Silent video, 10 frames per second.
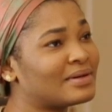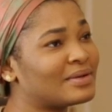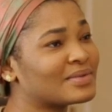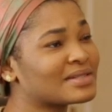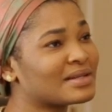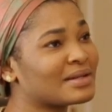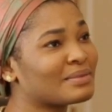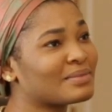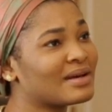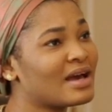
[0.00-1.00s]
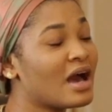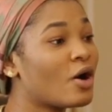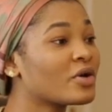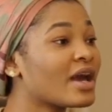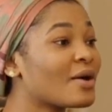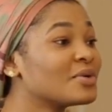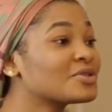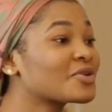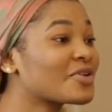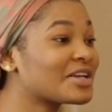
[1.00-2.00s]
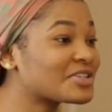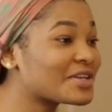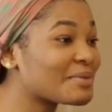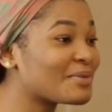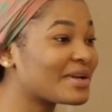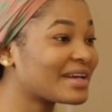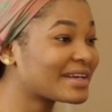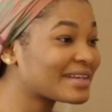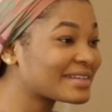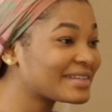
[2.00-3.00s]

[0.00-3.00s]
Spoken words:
what's the name? Oh yeah, I went to Crèche de Monique.